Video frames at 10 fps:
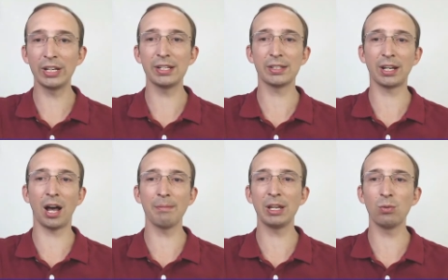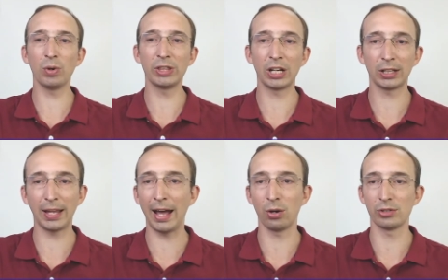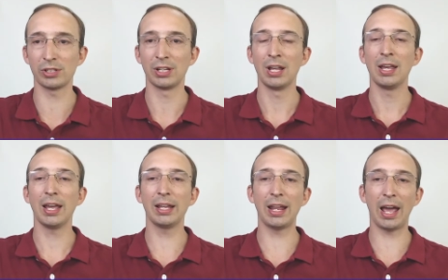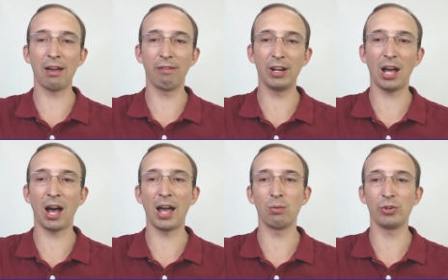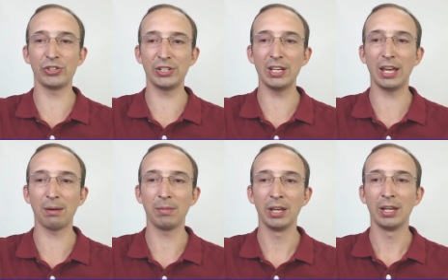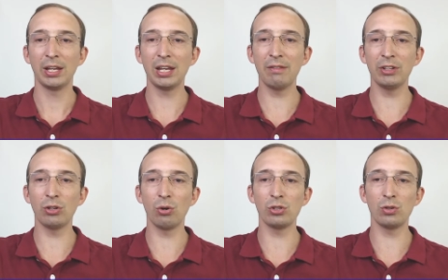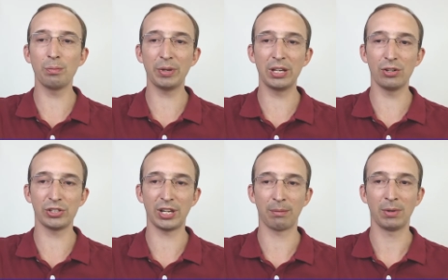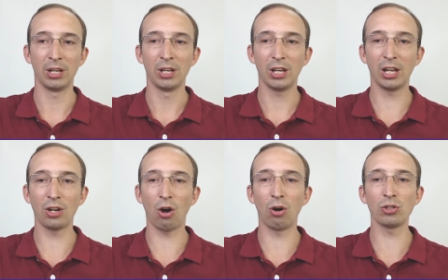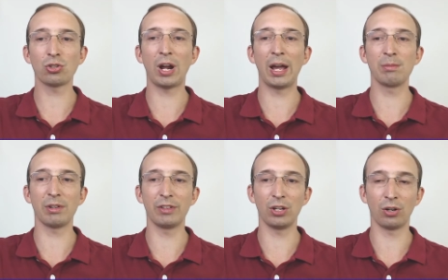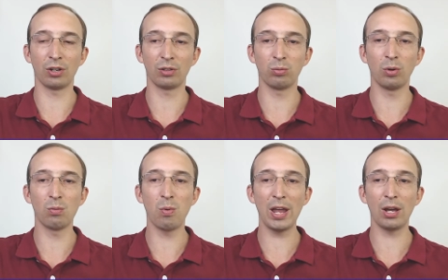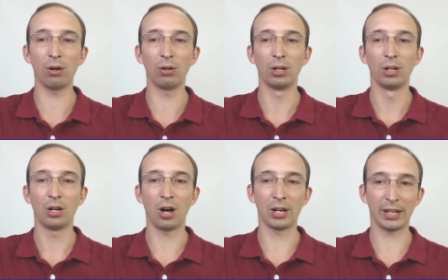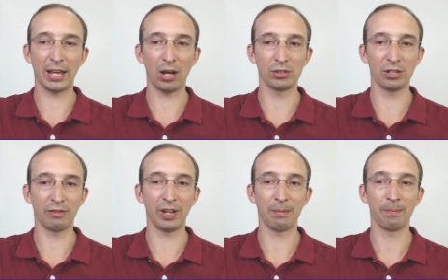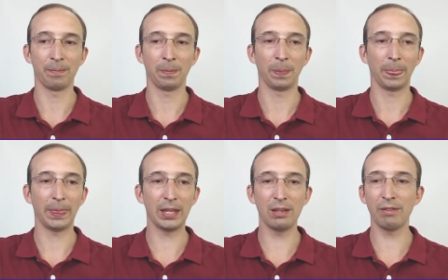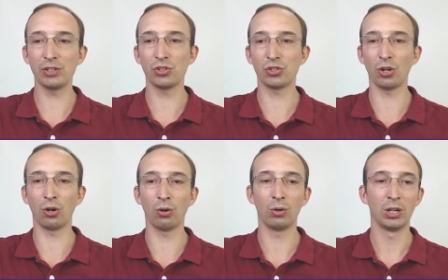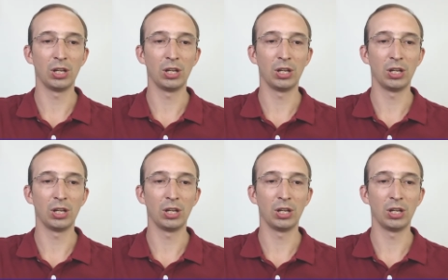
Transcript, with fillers: he is coming with the clouds, and every eye will see him even those who pierced him and all tribes of the earth will wail on account of him. Even so,